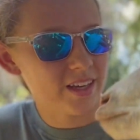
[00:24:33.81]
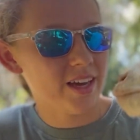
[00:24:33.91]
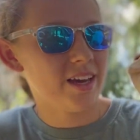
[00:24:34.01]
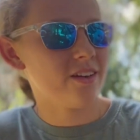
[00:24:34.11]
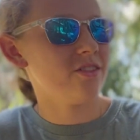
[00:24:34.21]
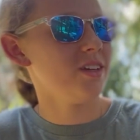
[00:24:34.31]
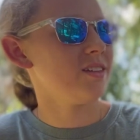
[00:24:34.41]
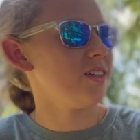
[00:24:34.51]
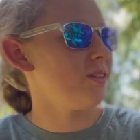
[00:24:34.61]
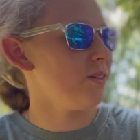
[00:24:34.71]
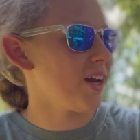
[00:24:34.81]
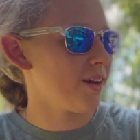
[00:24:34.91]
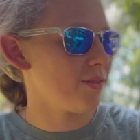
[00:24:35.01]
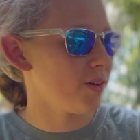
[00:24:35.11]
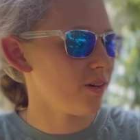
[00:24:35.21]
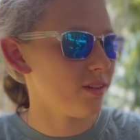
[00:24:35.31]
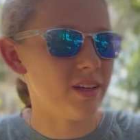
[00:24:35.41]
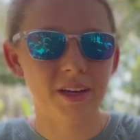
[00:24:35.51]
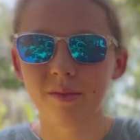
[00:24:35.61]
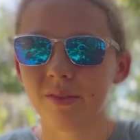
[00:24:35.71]
And she is a 2.5-year-old
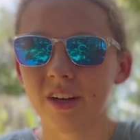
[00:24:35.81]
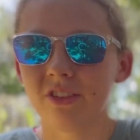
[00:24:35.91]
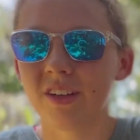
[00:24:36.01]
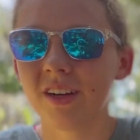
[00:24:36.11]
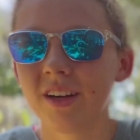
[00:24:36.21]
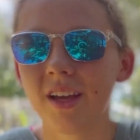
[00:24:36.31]
second freshener.